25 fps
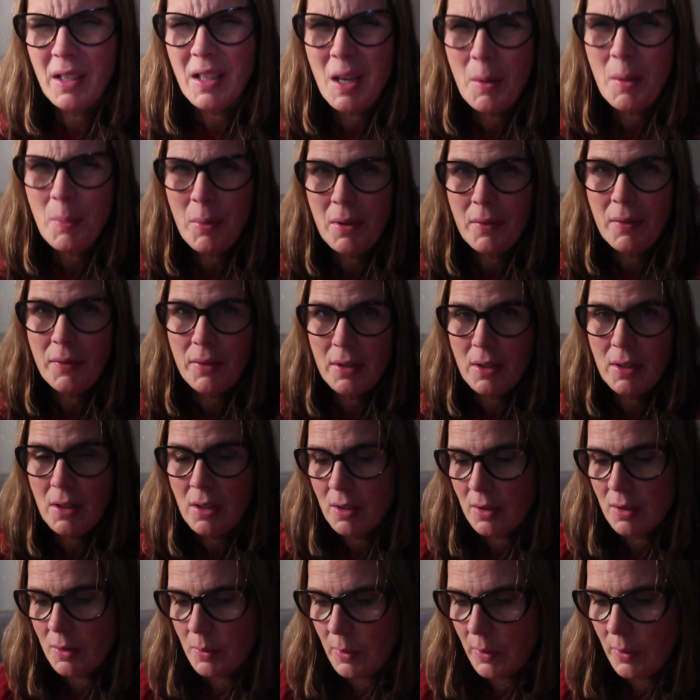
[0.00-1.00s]
a couple of the
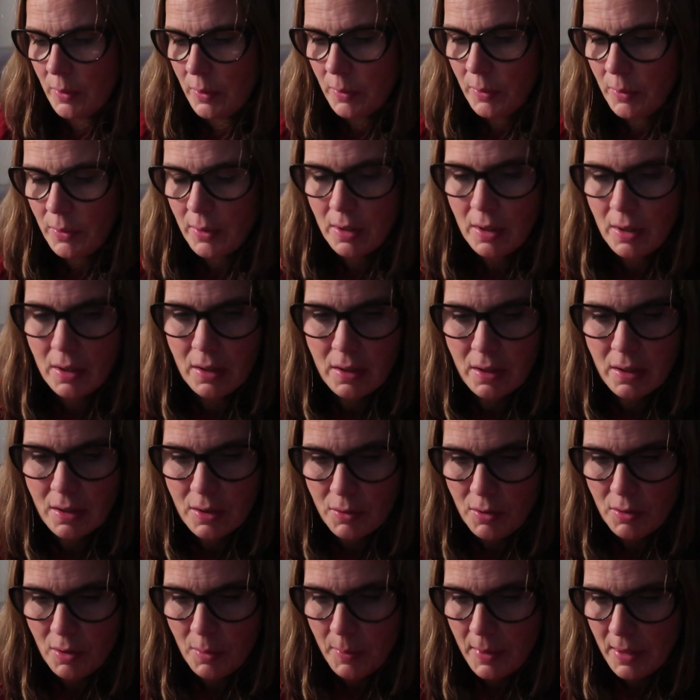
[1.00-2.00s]
dogs went through their
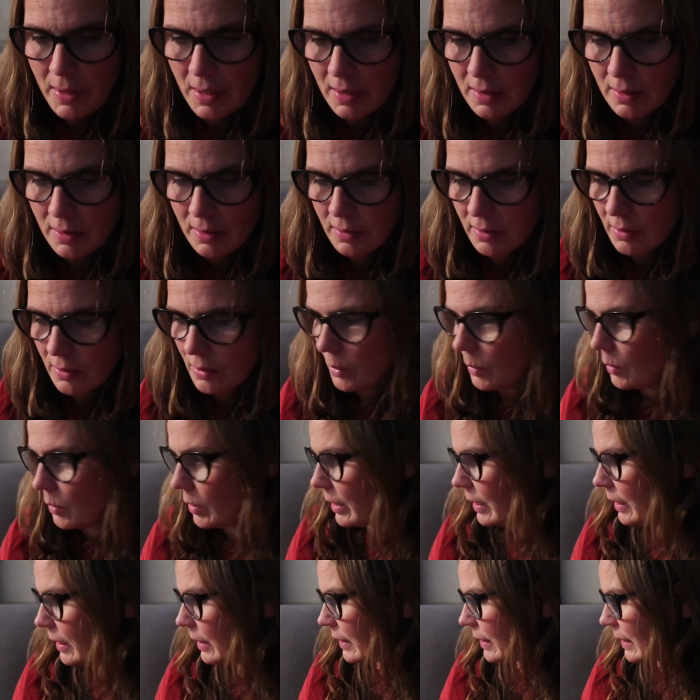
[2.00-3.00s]
Kuranda beds, so
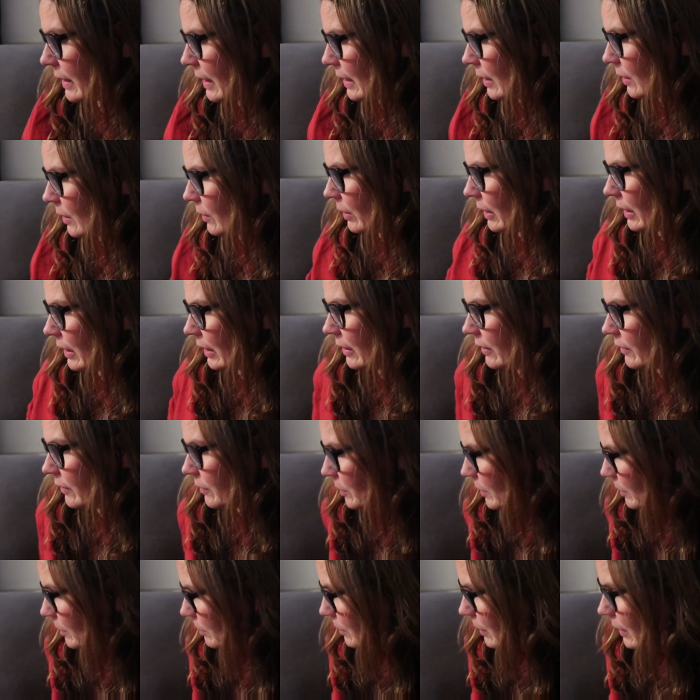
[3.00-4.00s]
I now
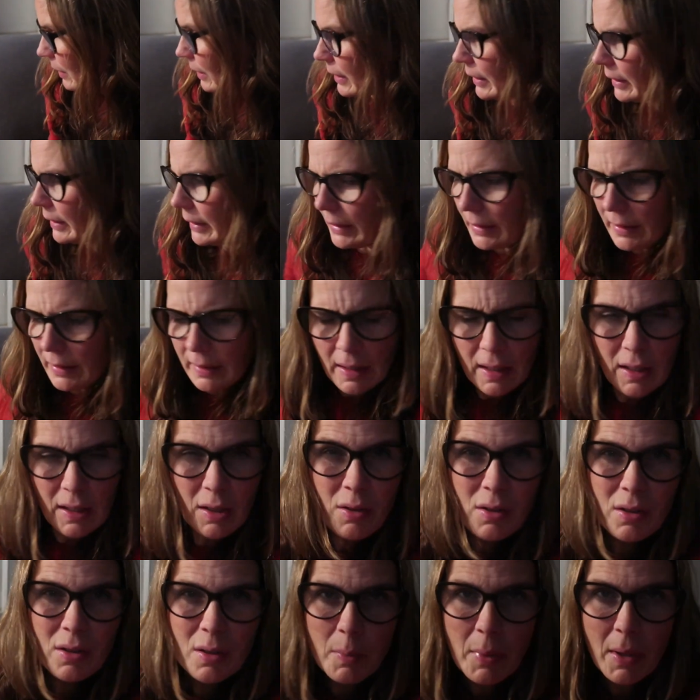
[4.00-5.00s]
have been buying, I
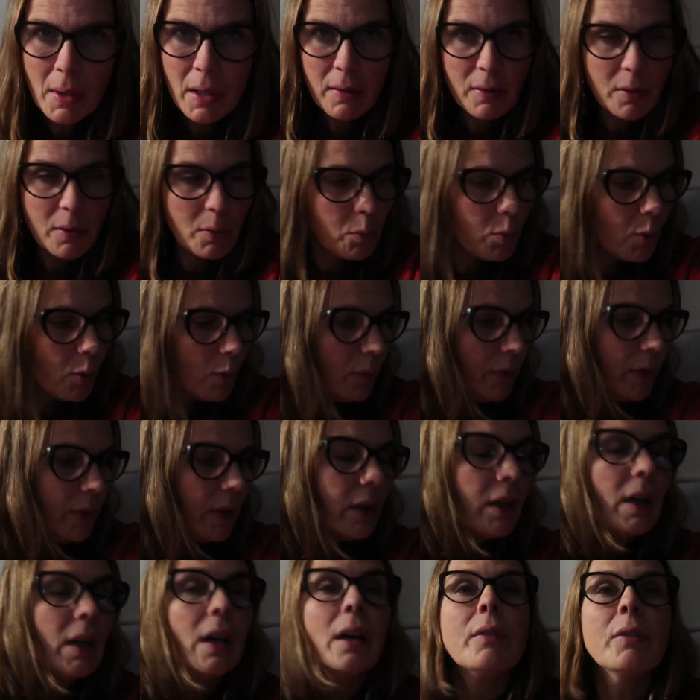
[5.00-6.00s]
used to buy the
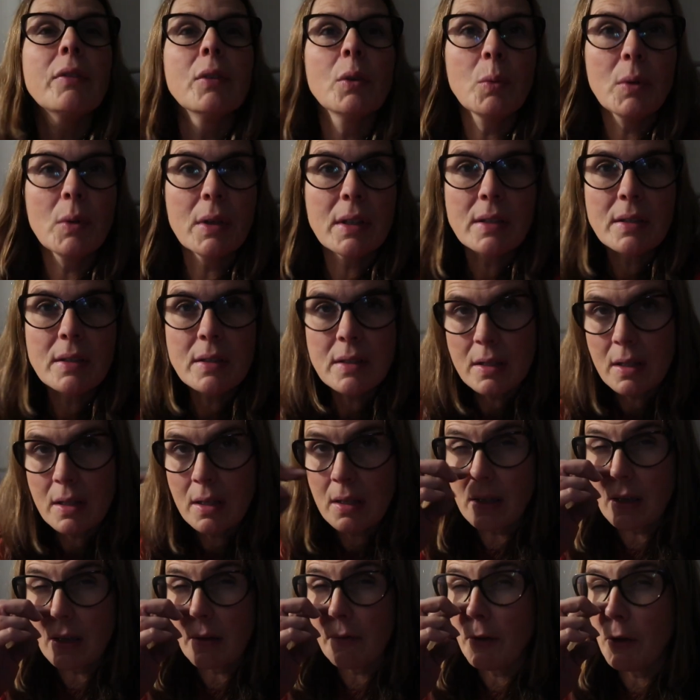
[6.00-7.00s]
woven cover ones
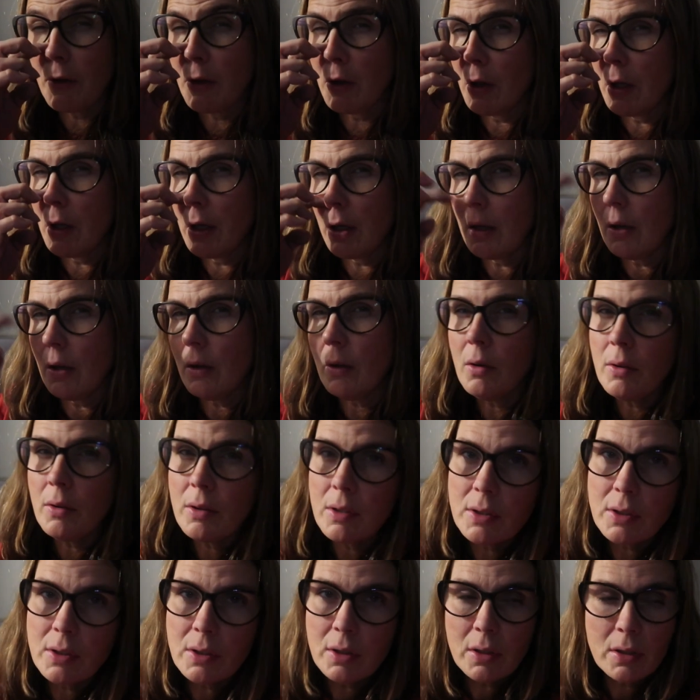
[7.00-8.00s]
because I felt like, oh,
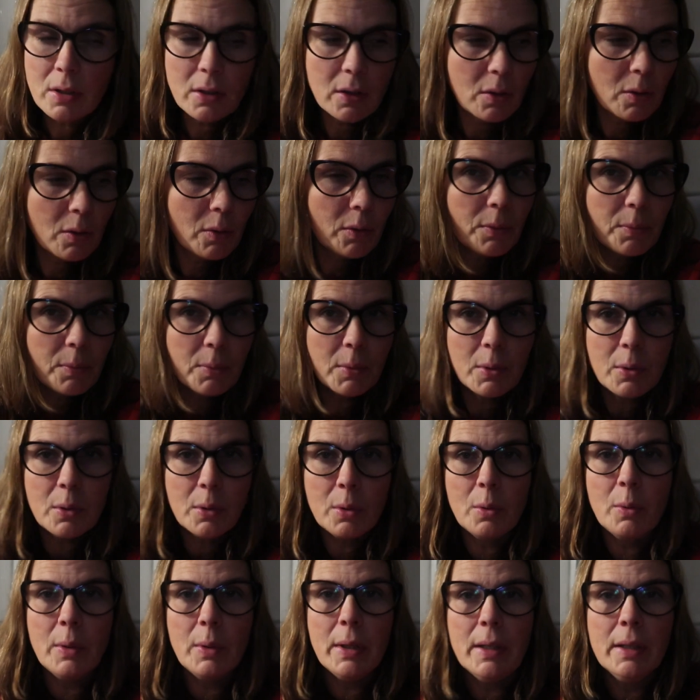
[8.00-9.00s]
the dirt could go
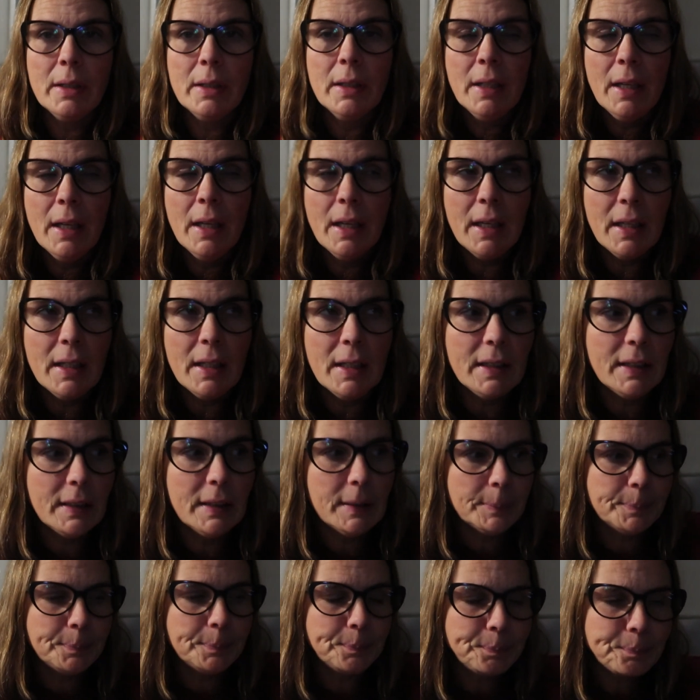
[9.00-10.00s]
through and,
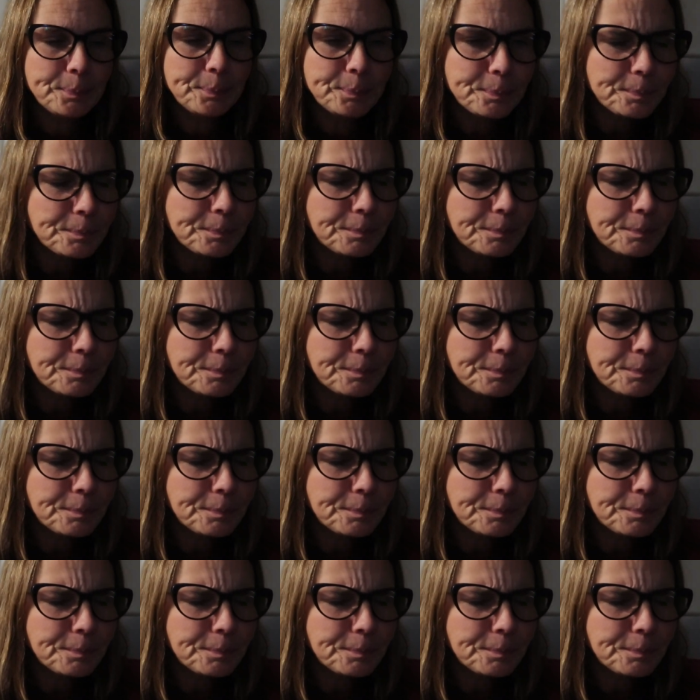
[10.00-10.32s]
um,